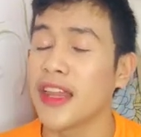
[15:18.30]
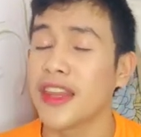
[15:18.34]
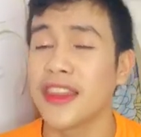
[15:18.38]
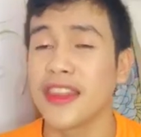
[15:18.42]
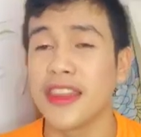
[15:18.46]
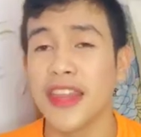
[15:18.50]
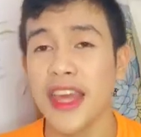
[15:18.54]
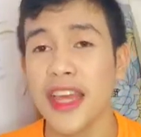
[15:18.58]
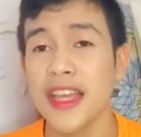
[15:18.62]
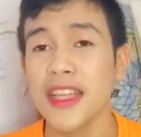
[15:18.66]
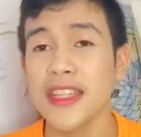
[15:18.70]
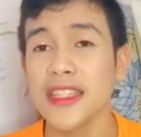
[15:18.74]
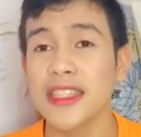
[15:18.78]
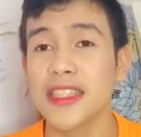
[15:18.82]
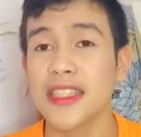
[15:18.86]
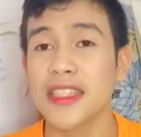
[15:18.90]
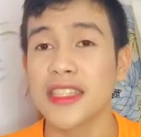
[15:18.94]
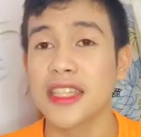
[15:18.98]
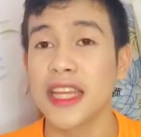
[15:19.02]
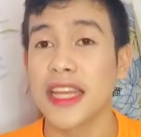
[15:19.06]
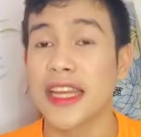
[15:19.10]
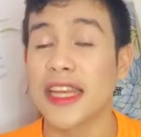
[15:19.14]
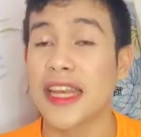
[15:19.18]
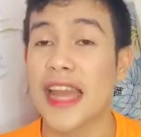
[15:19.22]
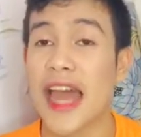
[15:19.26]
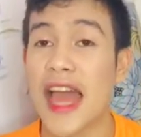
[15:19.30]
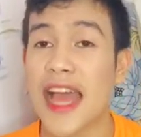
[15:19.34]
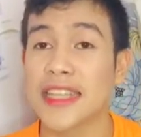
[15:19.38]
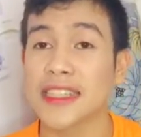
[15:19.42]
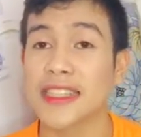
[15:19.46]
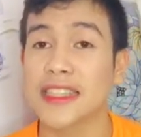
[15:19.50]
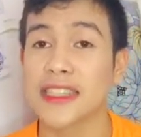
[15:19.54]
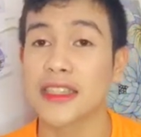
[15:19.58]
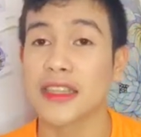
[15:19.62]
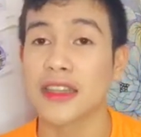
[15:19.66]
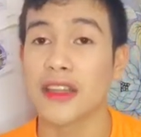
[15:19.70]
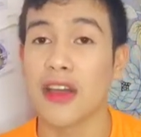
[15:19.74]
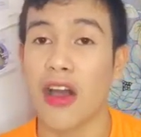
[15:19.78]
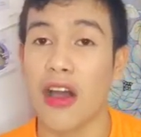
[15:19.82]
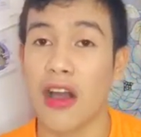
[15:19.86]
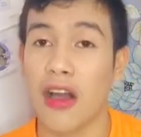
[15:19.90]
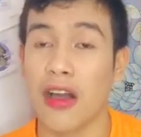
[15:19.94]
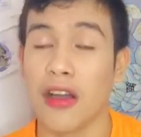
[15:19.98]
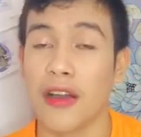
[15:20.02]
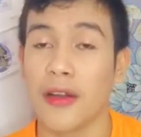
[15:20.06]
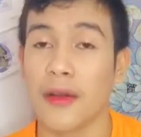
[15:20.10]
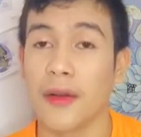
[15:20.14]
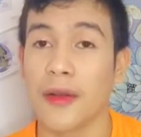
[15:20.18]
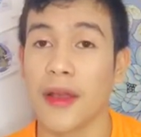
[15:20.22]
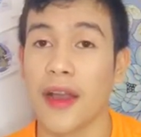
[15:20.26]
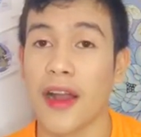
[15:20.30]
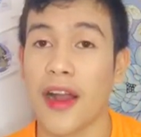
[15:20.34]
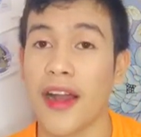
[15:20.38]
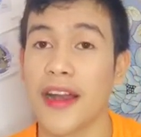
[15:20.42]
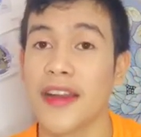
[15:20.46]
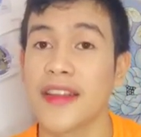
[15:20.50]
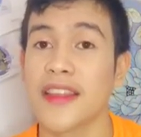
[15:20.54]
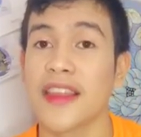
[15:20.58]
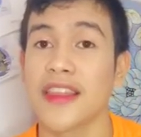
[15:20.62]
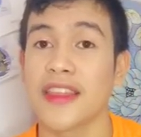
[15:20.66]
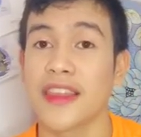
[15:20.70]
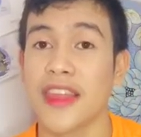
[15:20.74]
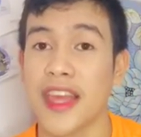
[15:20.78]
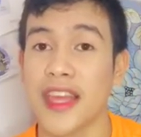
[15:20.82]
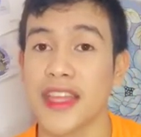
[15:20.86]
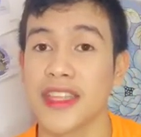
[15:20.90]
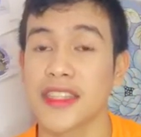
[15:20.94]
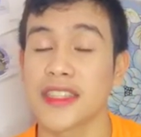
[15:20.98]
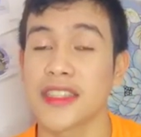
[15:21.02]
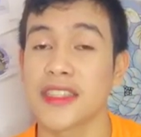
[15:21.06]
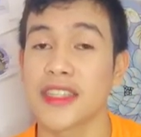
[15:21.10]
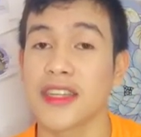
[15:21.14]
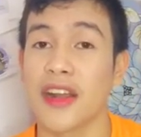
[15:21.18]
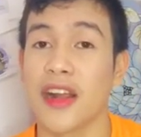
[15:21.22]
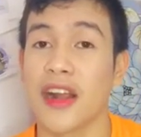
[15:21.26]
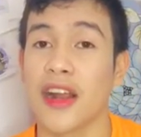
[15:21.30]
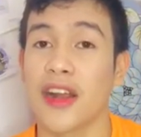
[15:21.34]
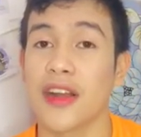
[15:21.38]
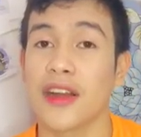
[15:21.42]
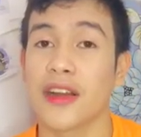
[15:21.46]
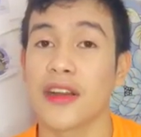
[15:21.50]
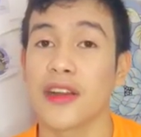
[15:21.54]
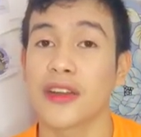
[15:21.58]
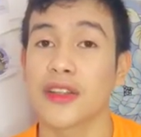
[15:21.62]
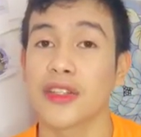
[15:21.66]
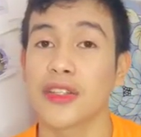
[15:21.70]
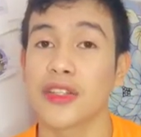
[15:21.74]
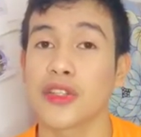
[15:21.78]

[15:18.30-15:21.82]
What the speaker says: things that last long are the things that are